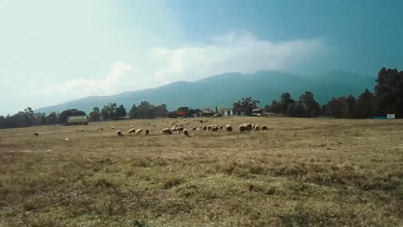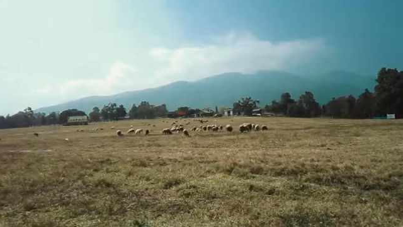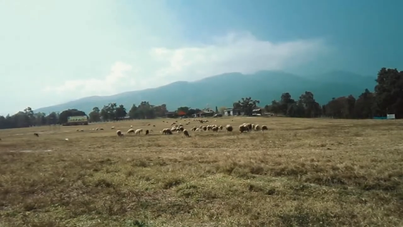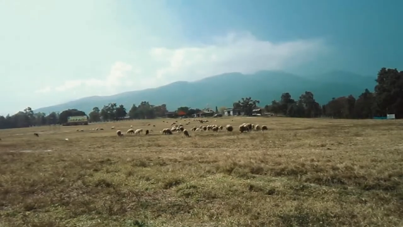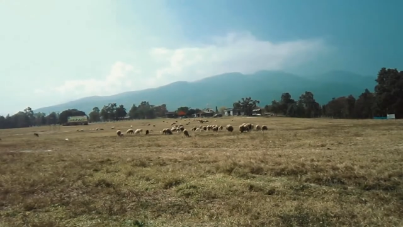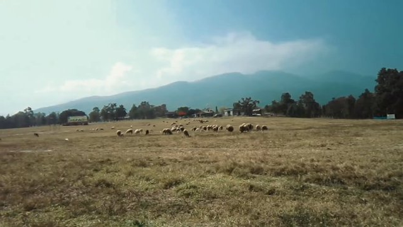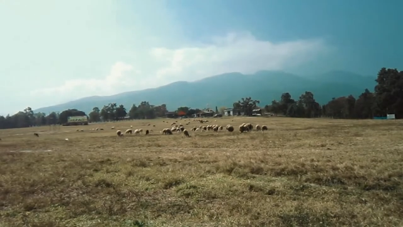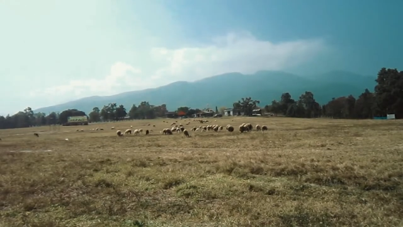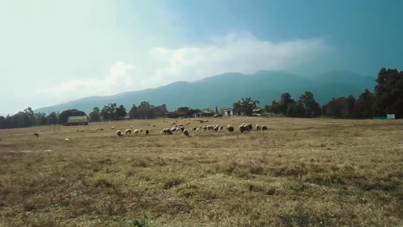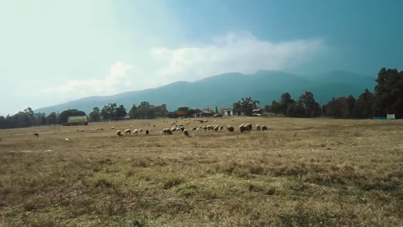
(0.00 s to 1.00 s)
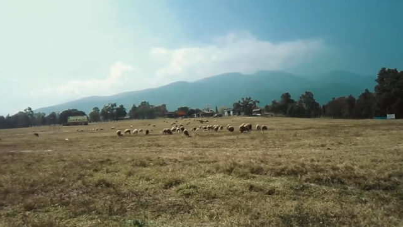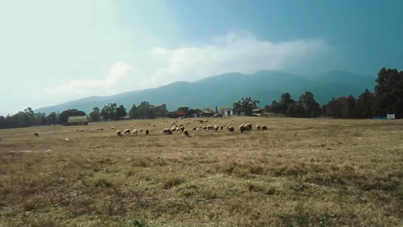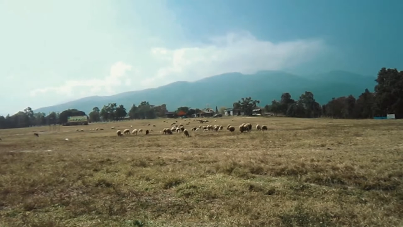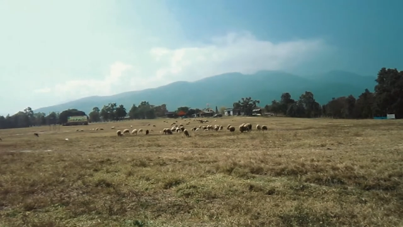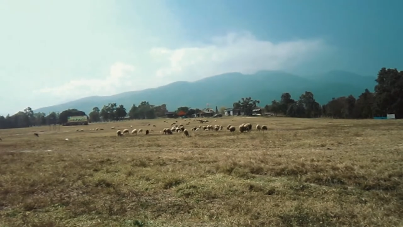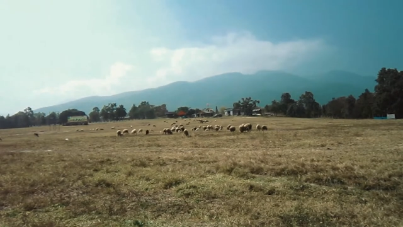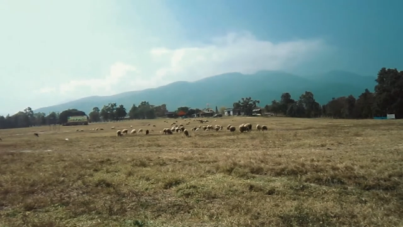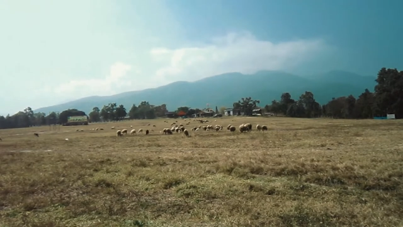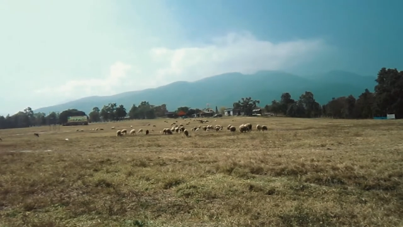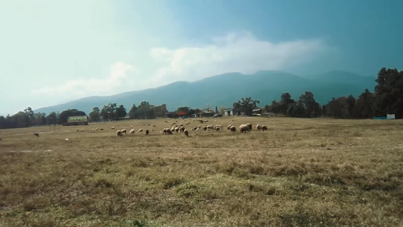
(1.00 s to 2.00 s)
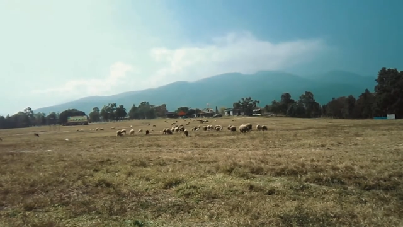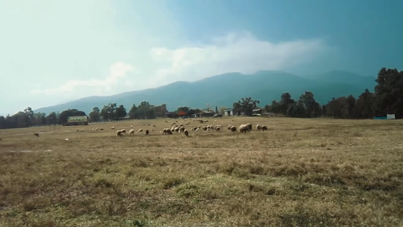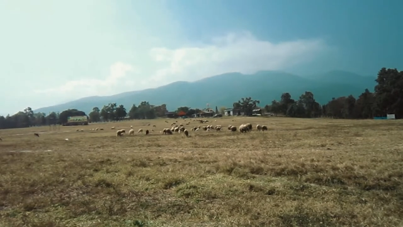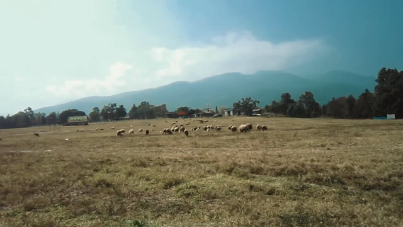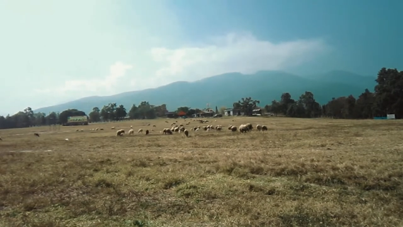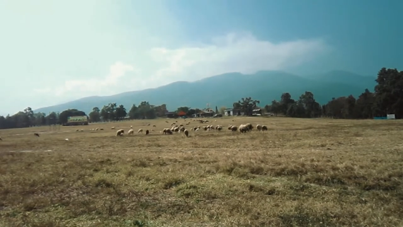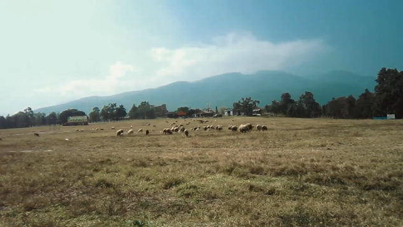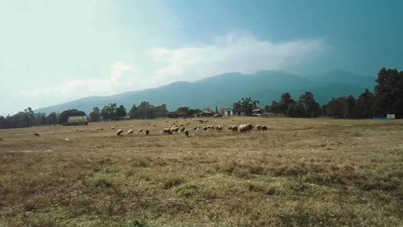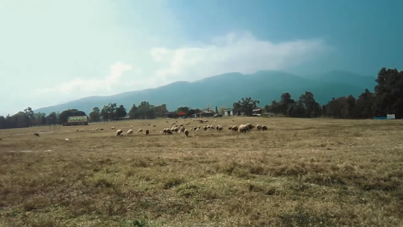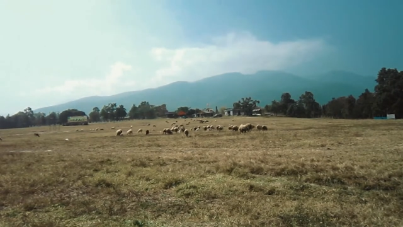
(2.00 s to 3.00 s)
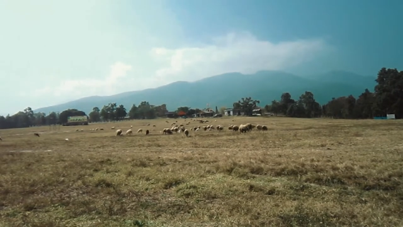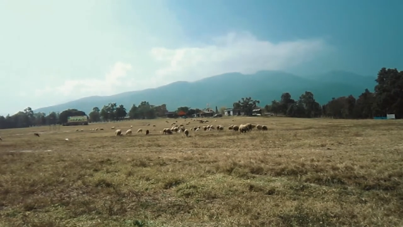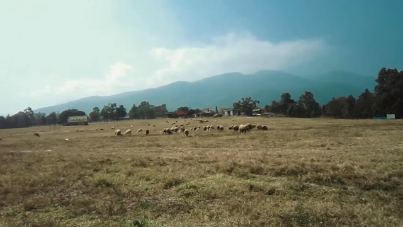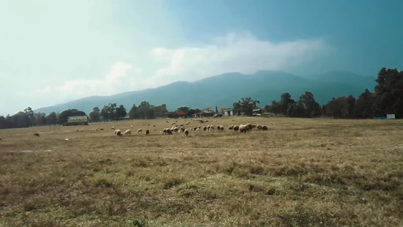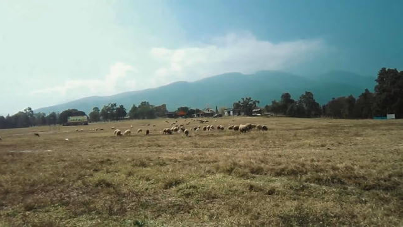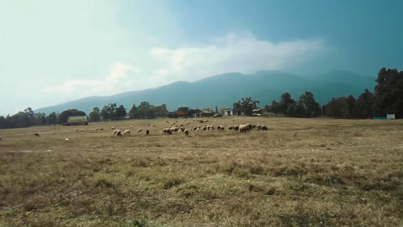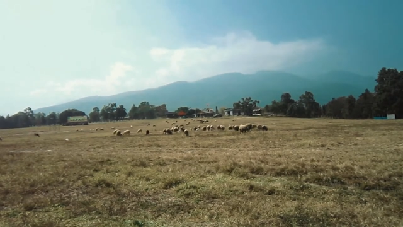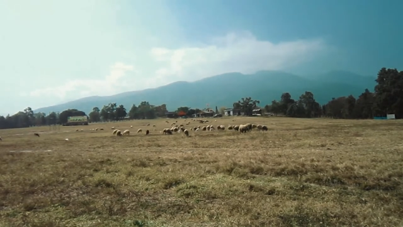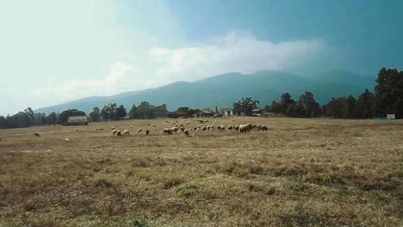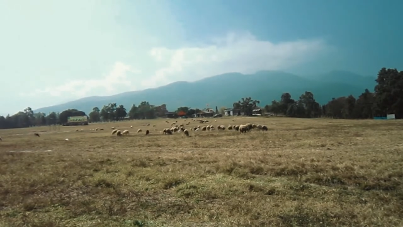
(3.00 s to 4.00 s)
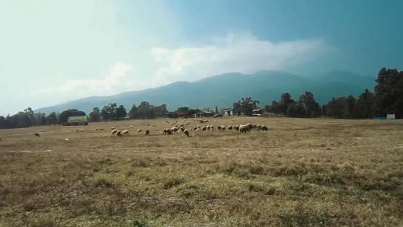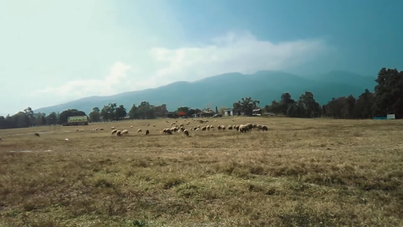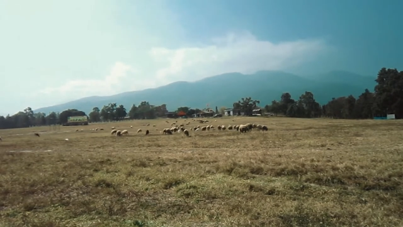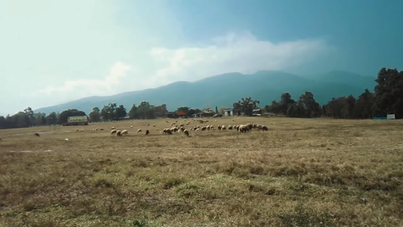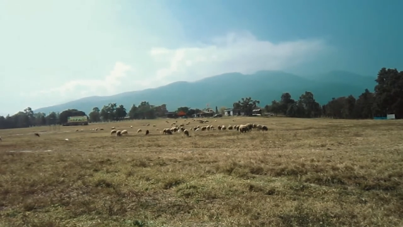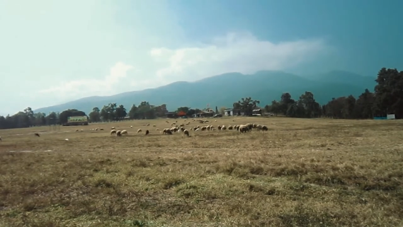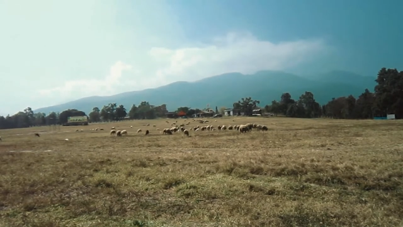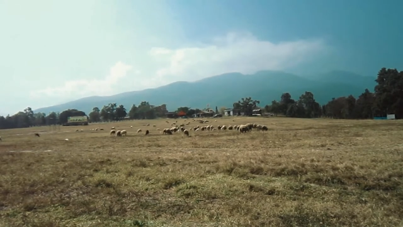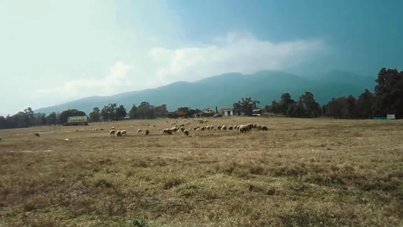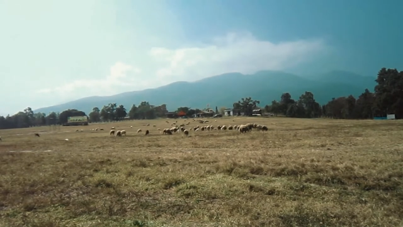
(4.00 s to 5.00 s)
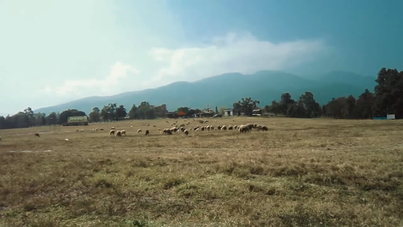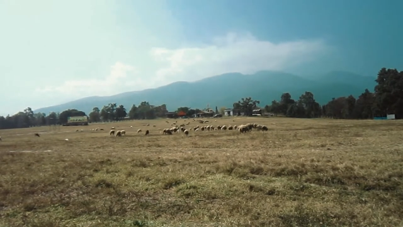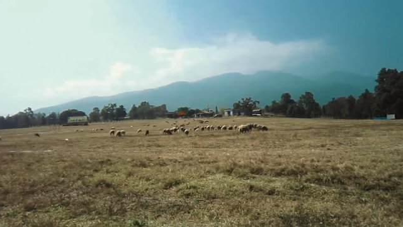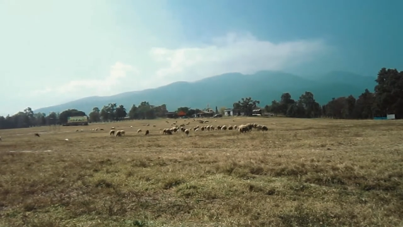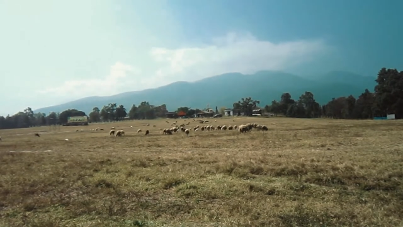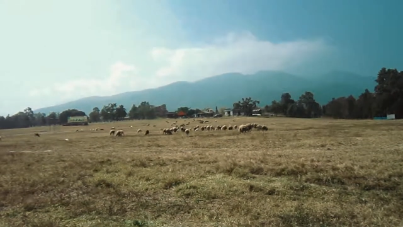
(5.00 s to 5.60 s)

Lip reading: Nobody's mouth can be seen.